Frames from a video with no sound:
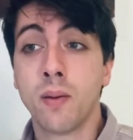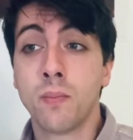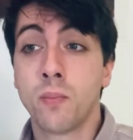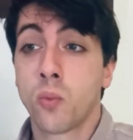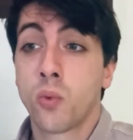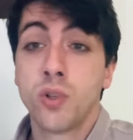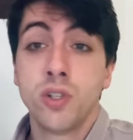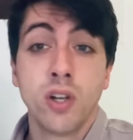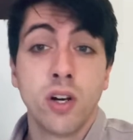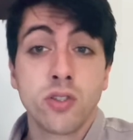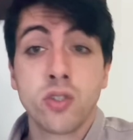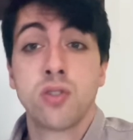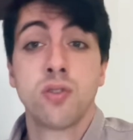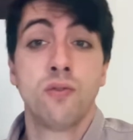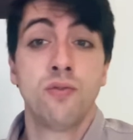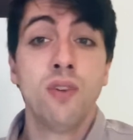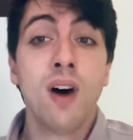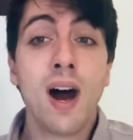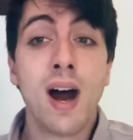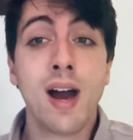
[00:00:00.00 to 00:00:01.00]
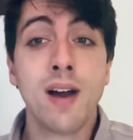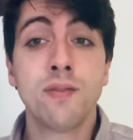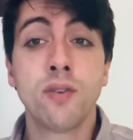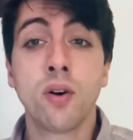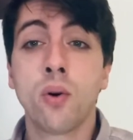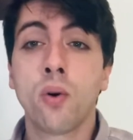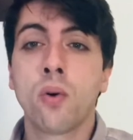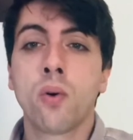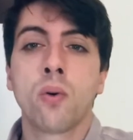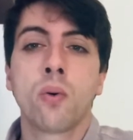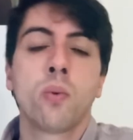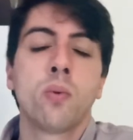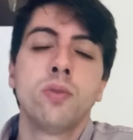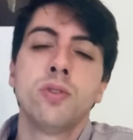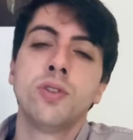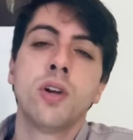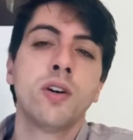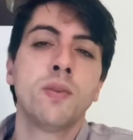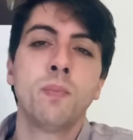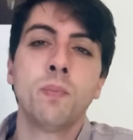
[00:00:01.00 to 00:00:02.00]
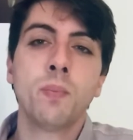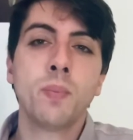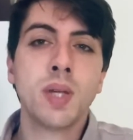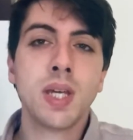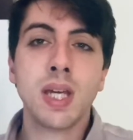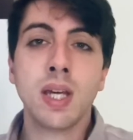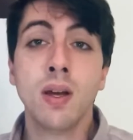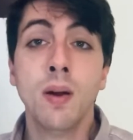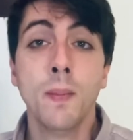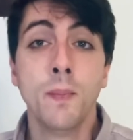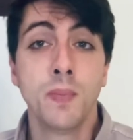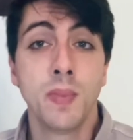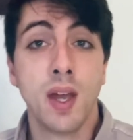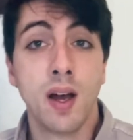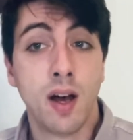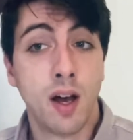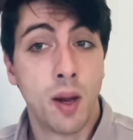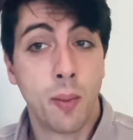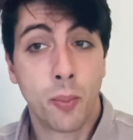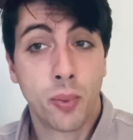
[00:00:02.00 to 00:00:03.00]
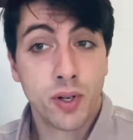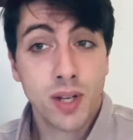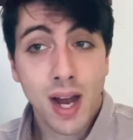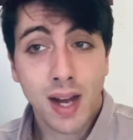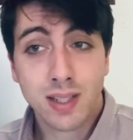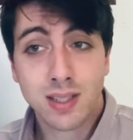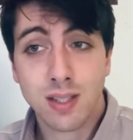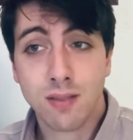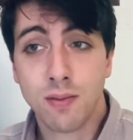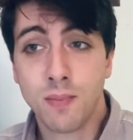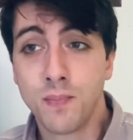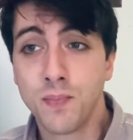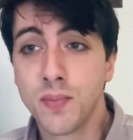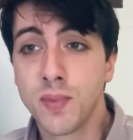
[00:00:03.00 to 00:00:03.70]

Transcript: would not survive or will not be productive.